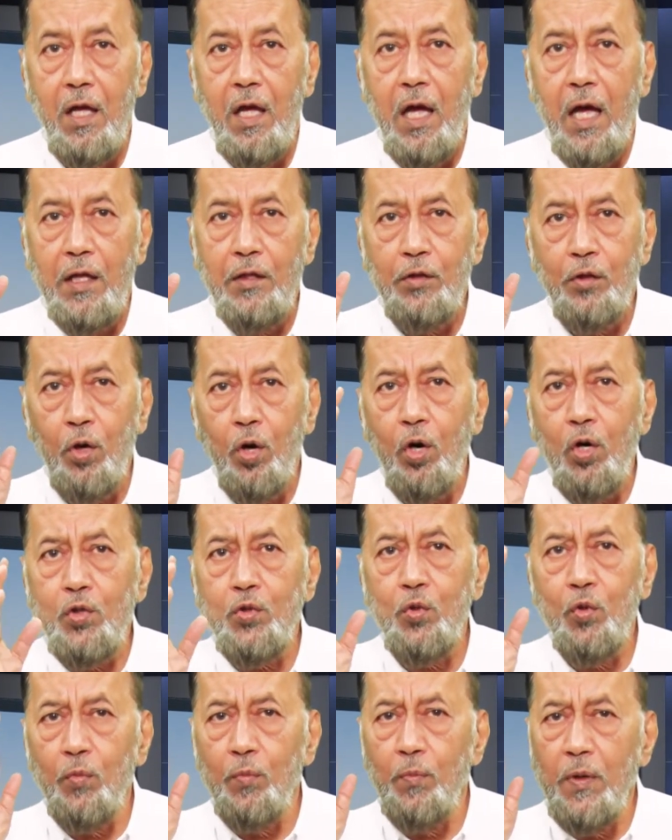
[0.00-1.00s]
and
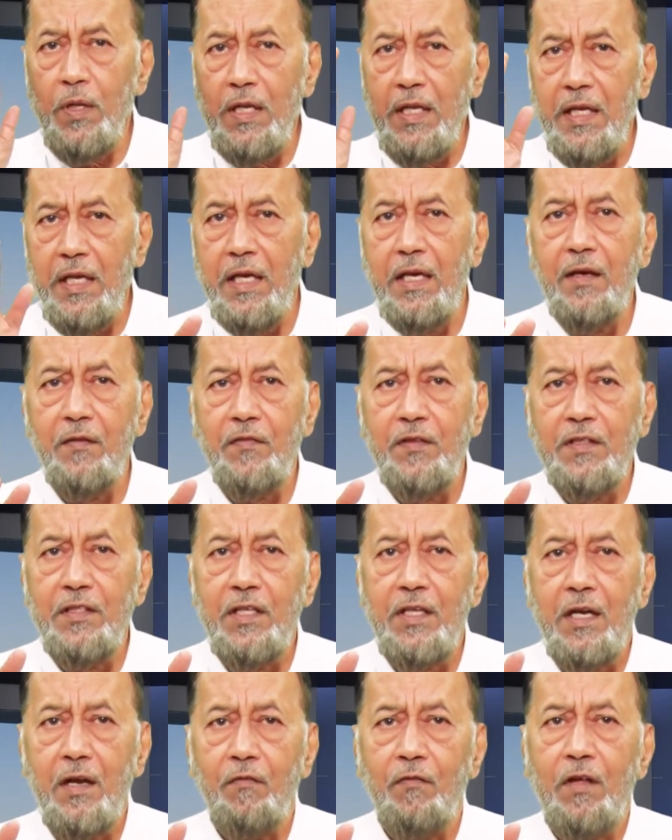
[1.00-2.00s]
those who believe in
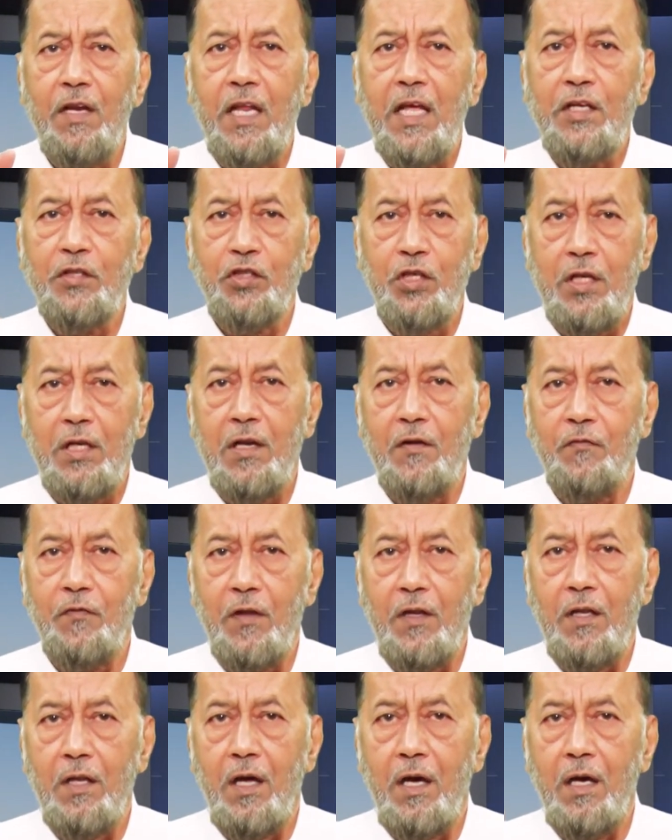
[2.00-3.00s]
the revelation of
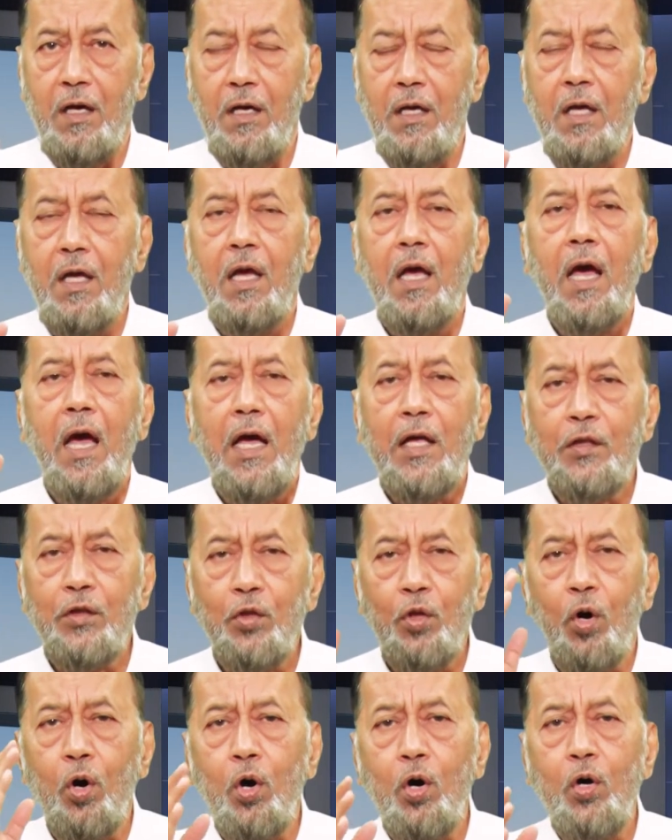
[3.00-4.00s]
Allah, and
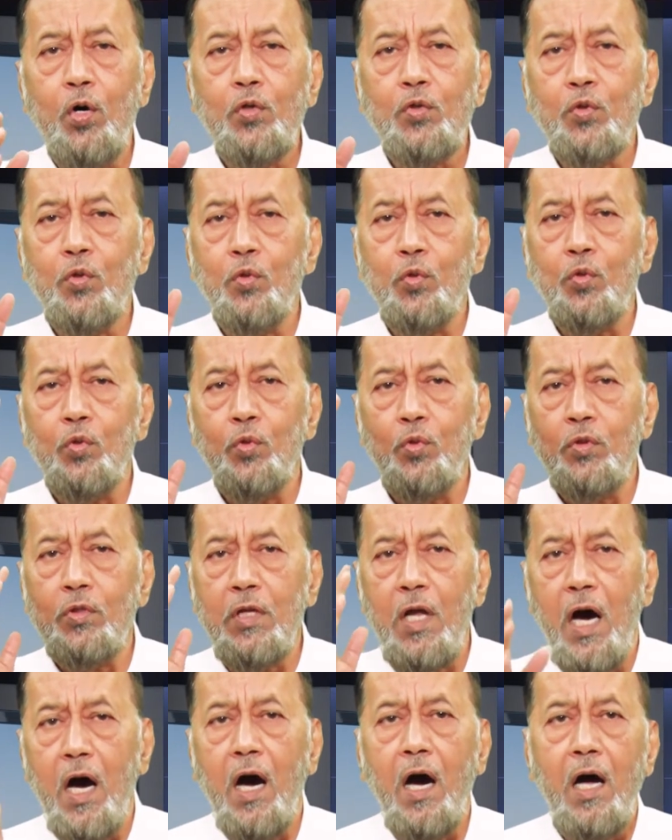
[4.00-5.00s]
those who do
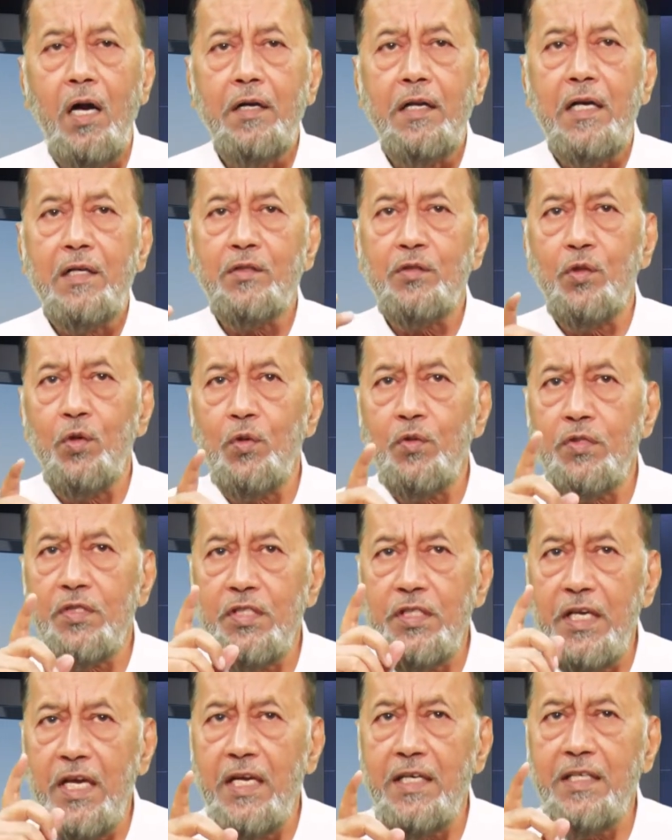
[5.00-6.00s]
not
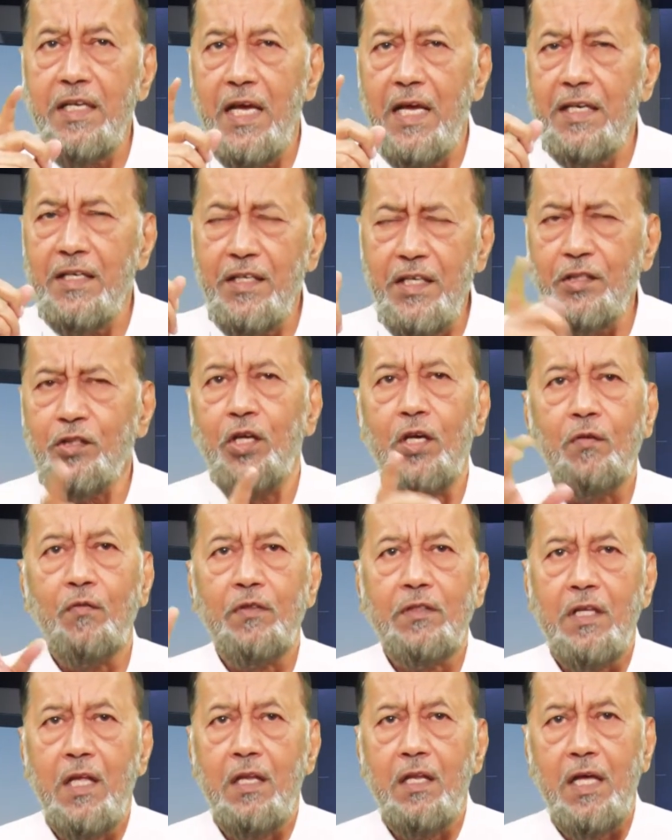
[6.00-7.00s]
associate anything
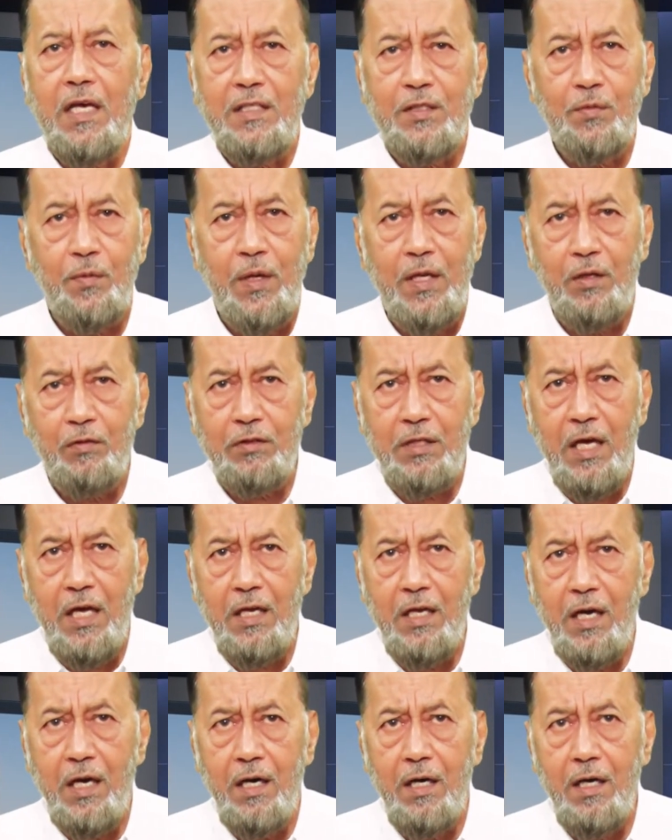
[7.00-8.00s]
with Allah subhanahu wa
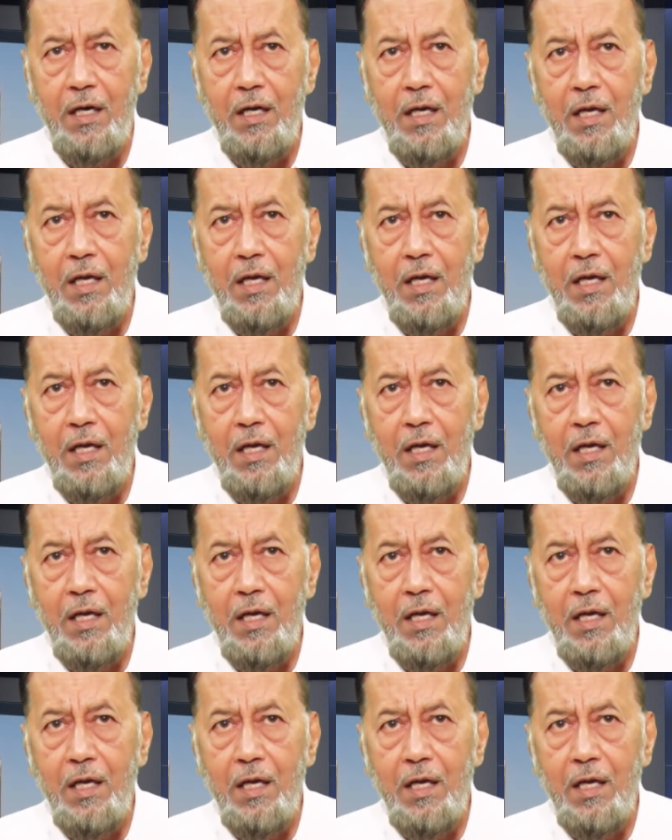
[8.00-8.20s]
ta'ala,